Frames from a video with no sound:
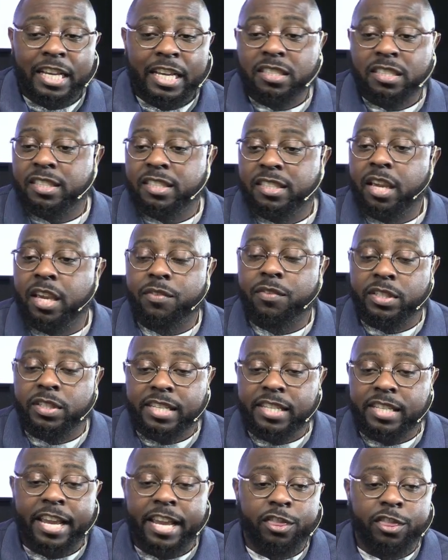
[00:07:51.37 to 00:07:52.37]
is give or
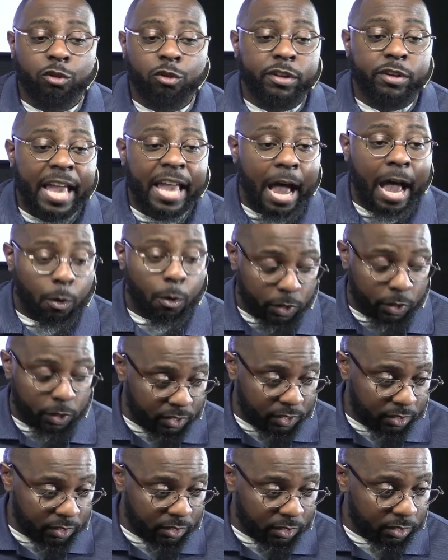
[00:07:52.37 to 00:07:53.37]
take three
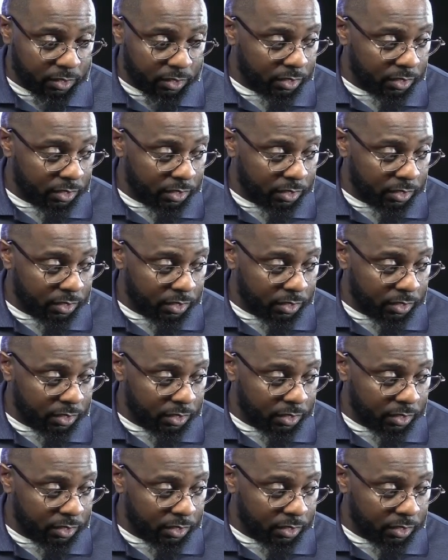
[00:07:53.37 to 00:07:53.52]
hours.